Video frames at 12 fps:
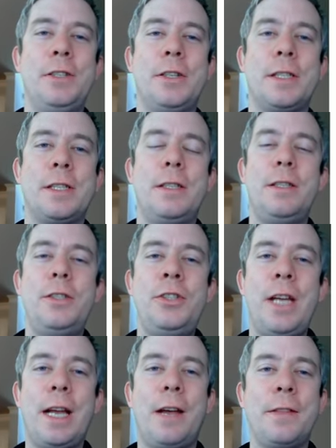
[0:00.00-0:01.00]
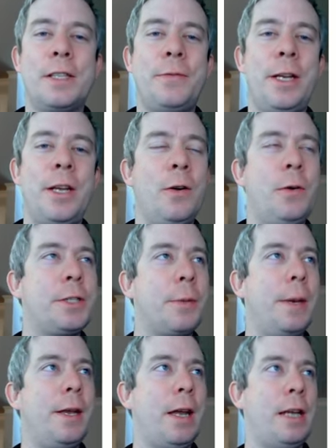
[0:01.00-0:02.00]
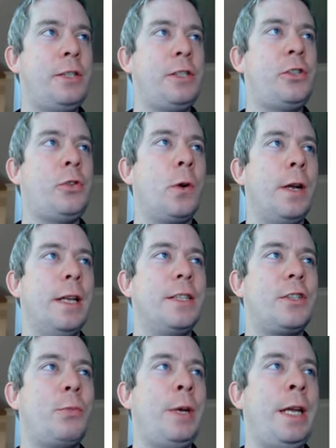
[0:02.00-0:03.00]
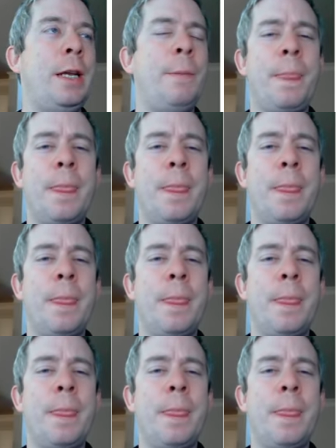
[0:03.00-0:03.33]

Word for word: Just check out this video. It's gonna be nice, short, and sweet.